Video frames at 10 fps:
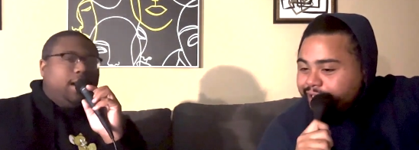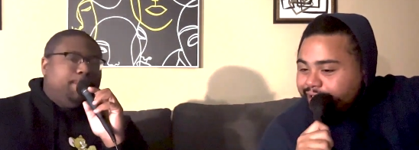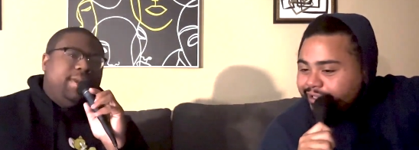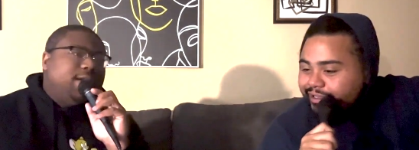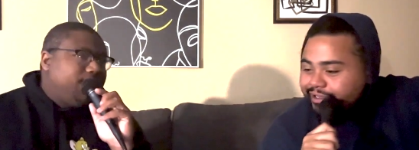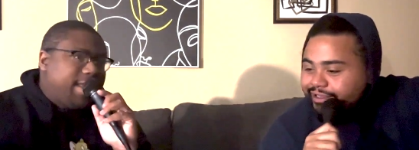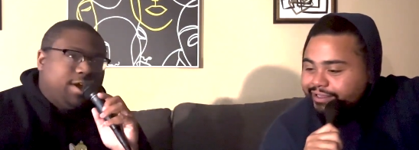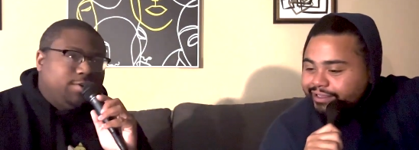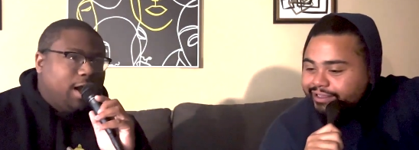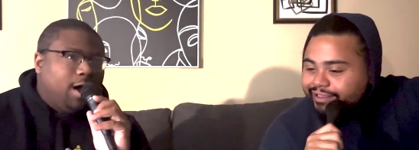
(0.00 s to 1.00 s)
Speaker 1: a male
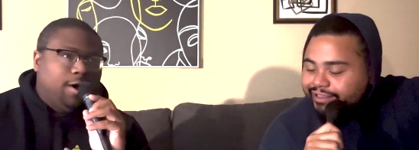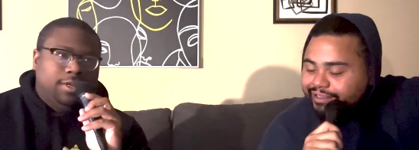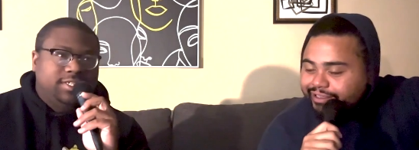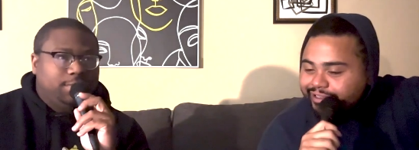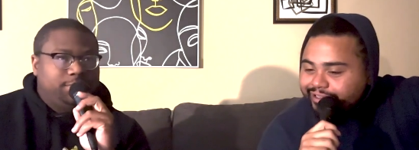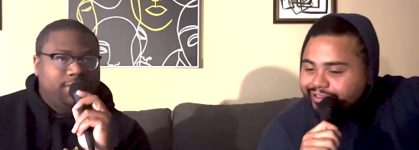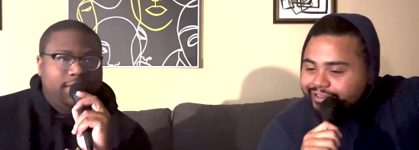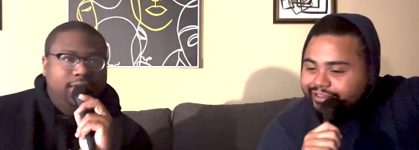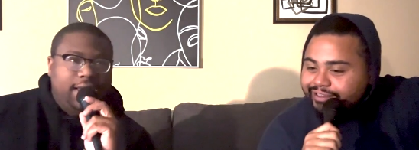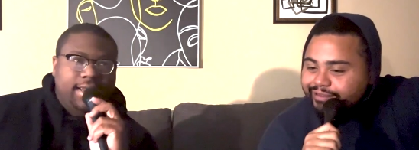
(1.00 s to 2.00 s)
hell no, nah, some
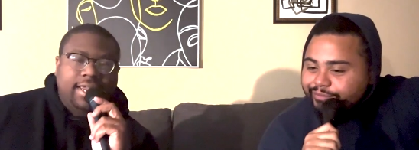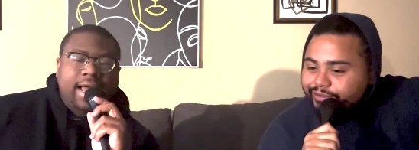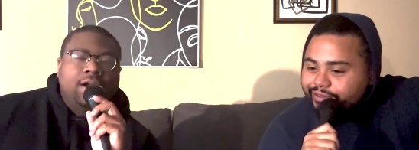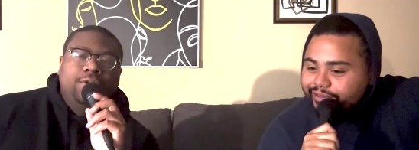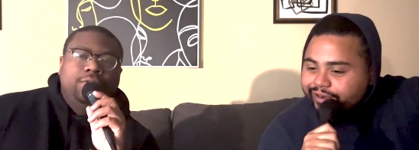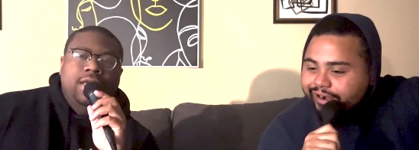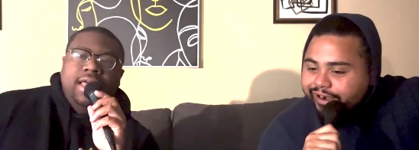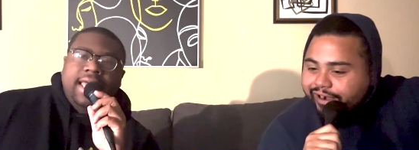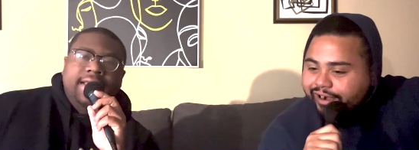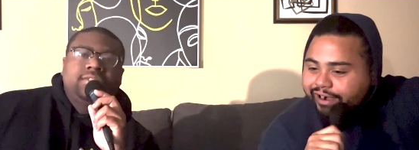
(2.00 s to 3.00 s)
shit. Like I don't
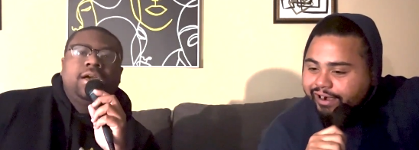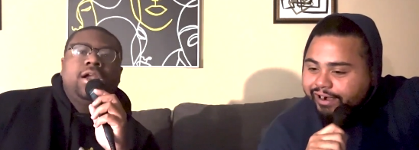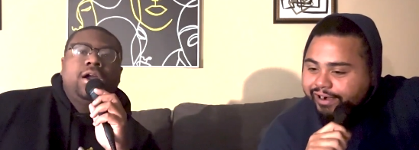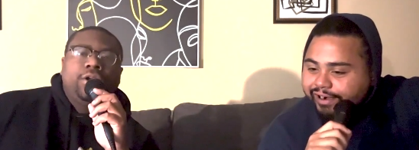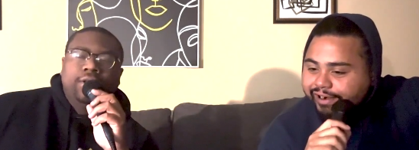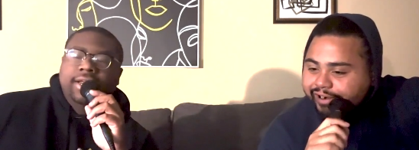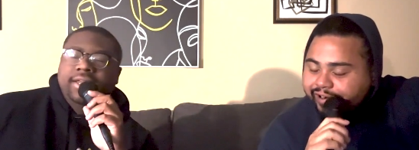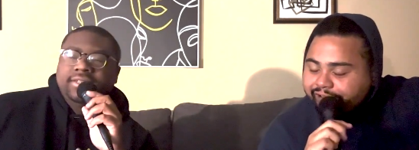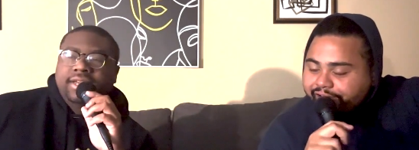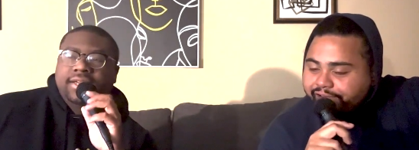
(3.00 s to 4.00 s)
it's gonna hurt.
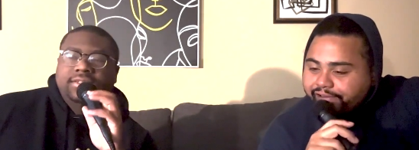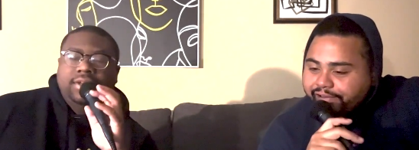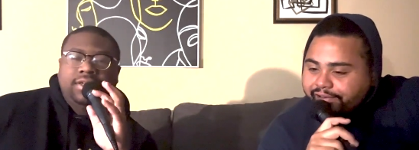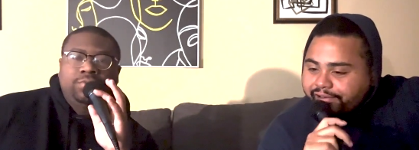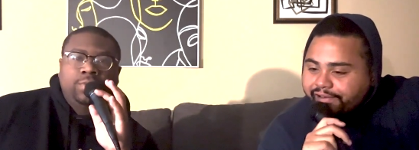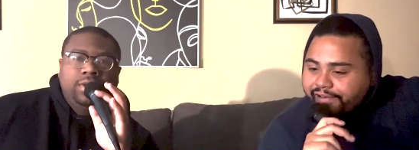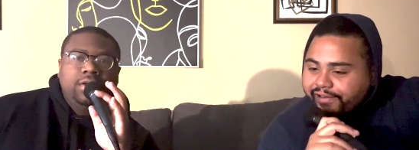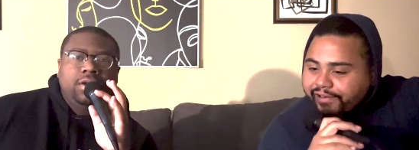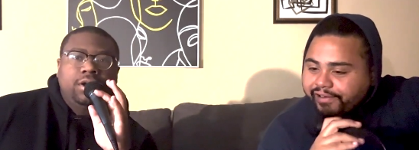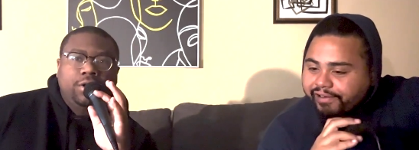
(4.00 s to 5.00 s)
It's it's it's really
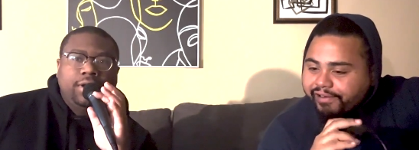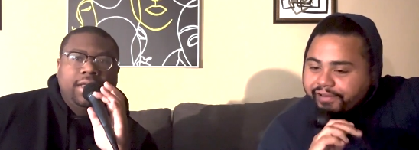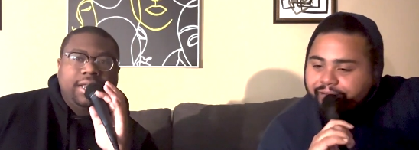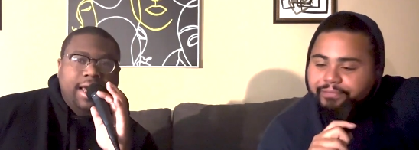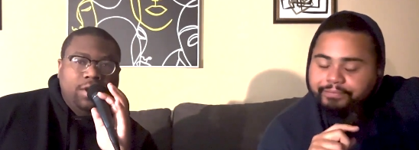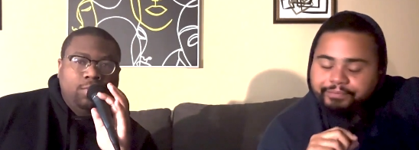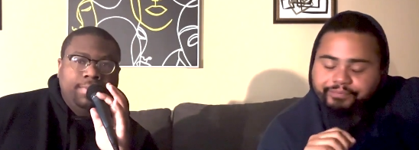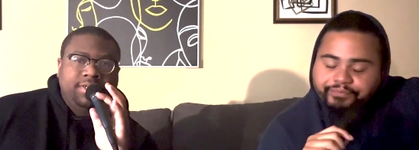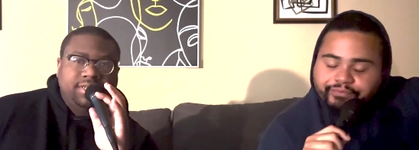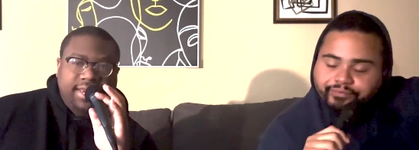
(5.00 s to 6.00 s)
gonna hurt a lot of
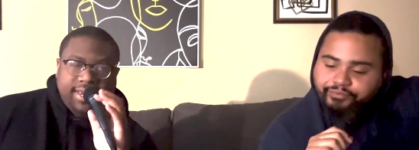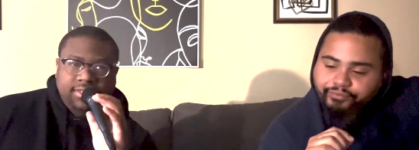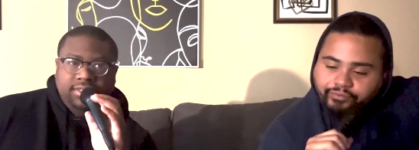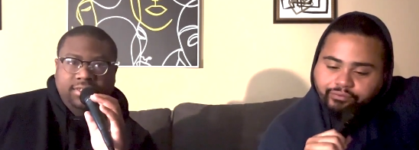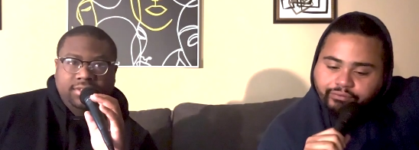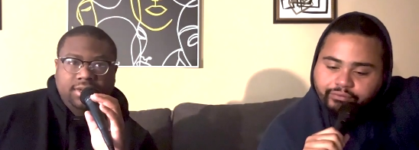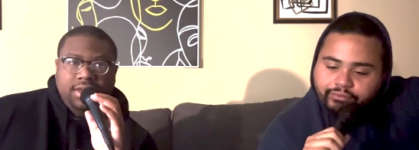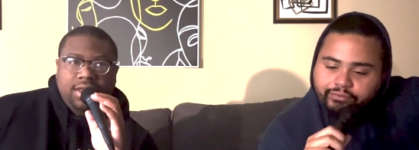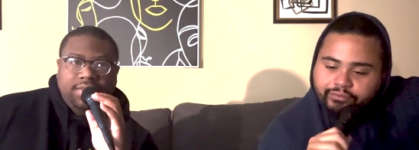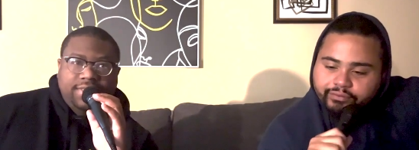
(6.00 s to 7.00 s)
women's cases
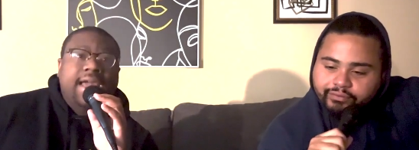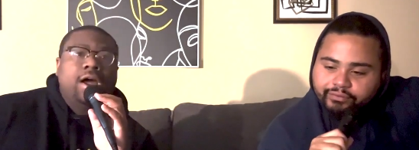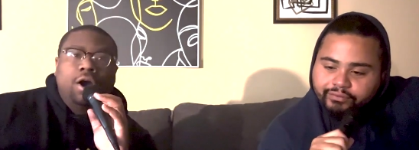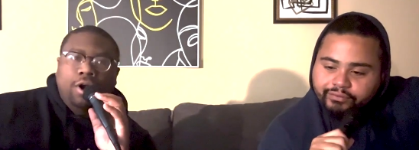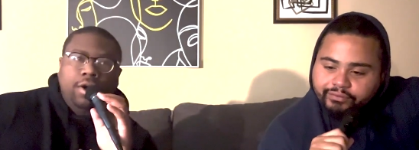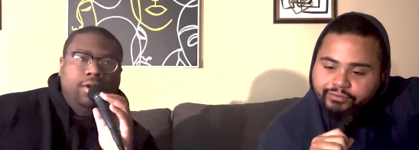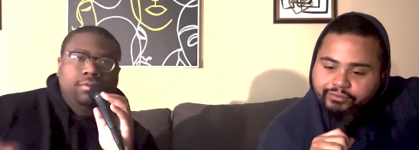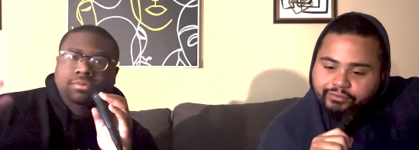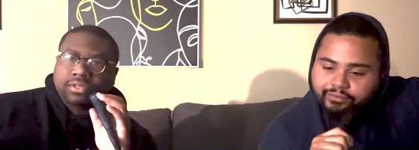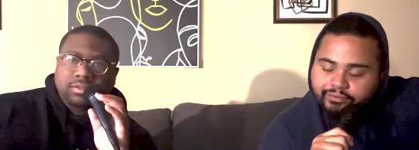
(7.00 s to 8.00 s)
that
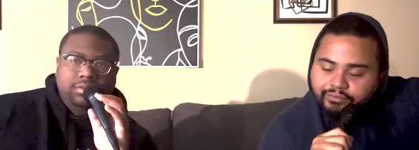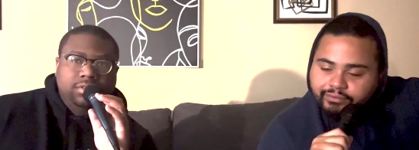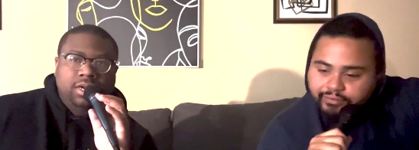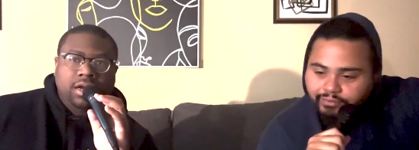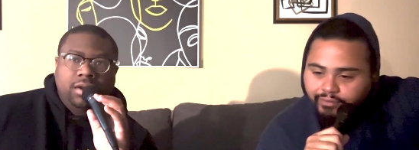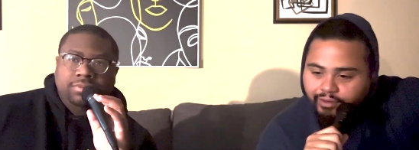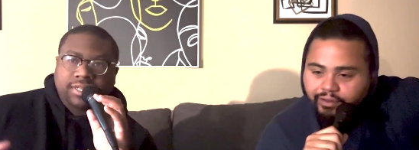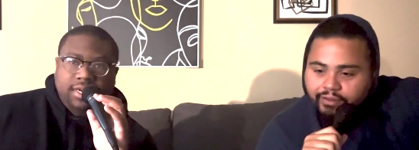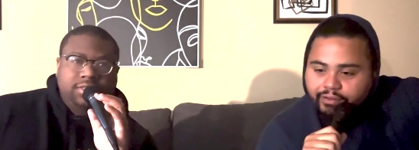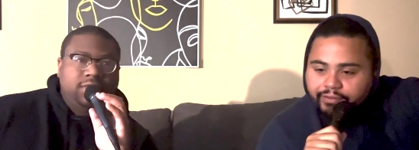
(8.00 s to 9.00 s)
are um,
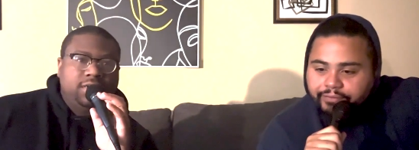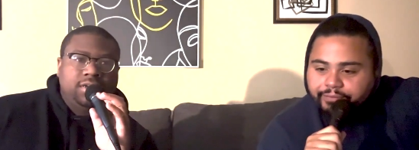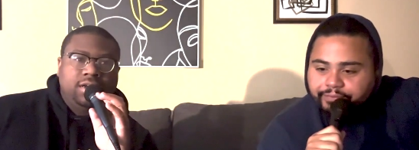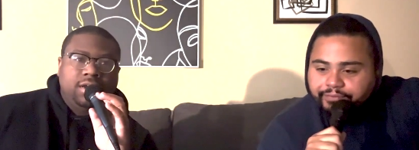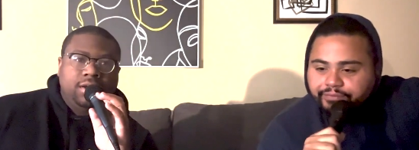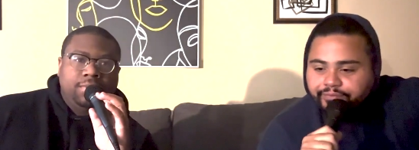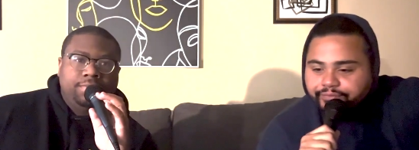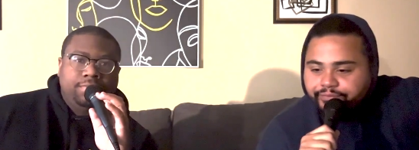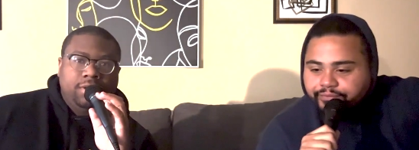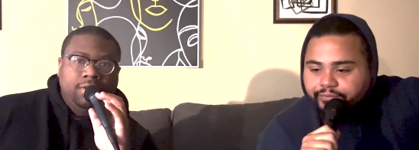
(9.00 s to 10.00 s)
touched in a, a,
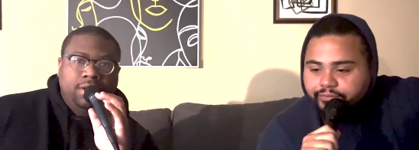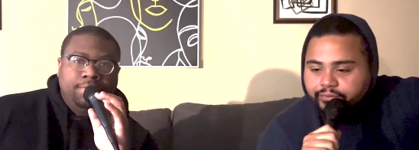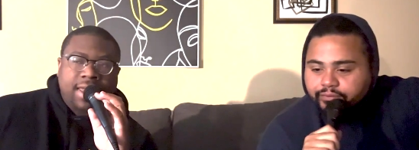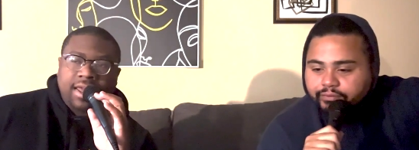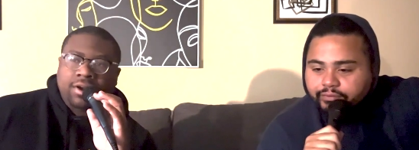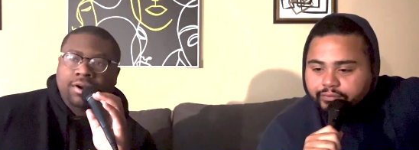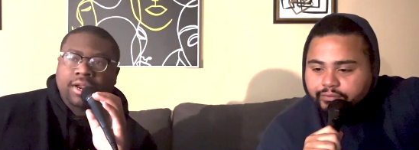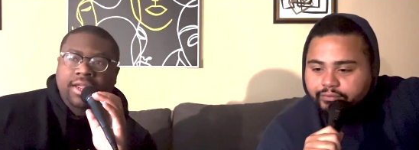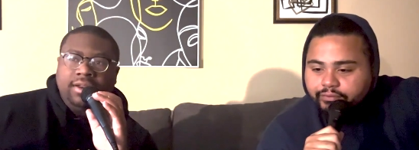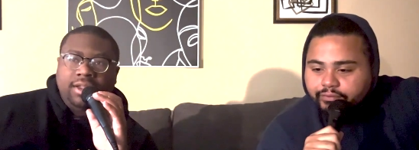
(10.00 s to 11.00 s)
a manner
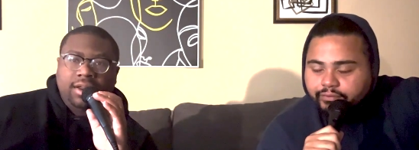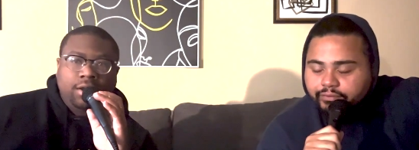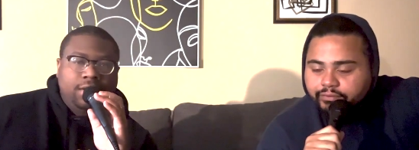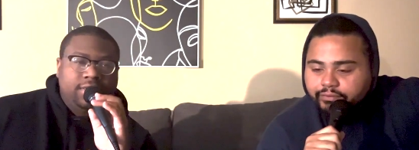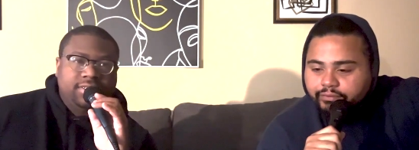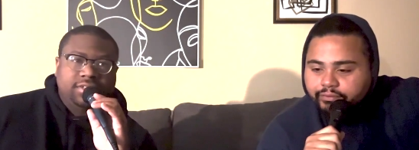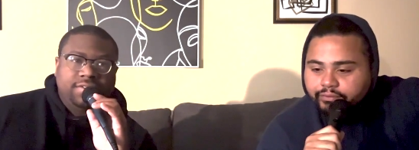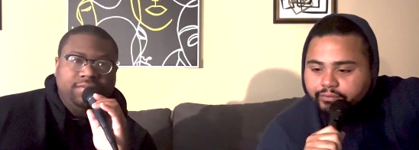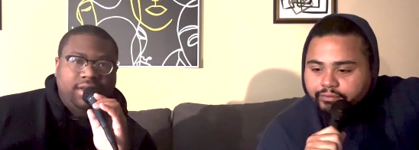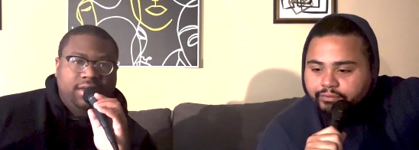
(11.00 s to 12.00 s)
and and all this
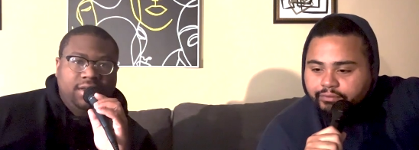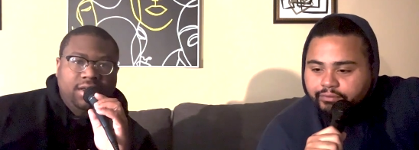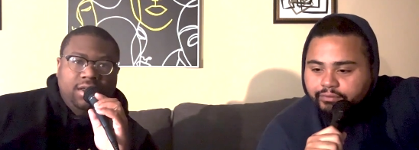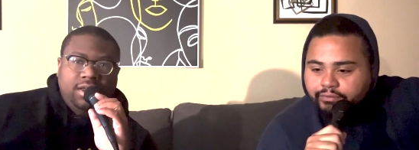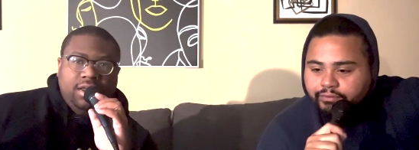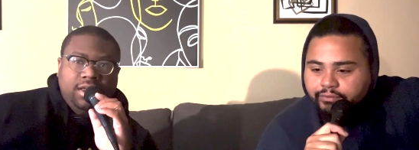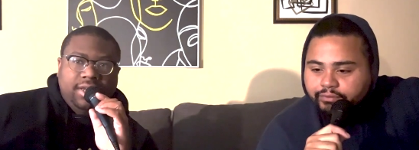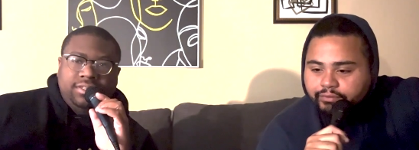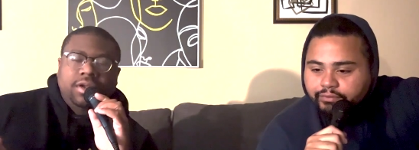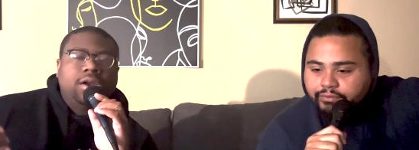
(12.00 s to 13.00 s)
stuff. Like
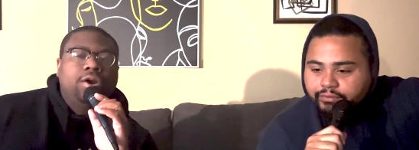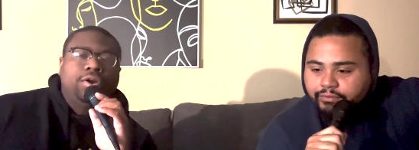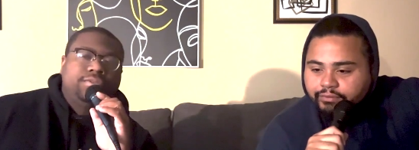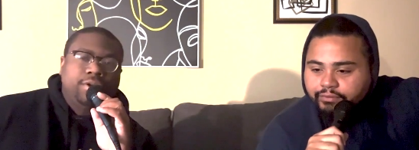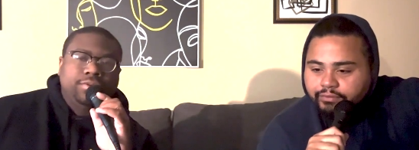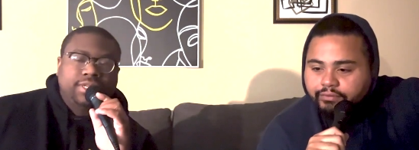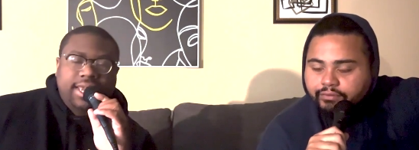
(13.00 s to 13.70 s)
it's gonna hurt those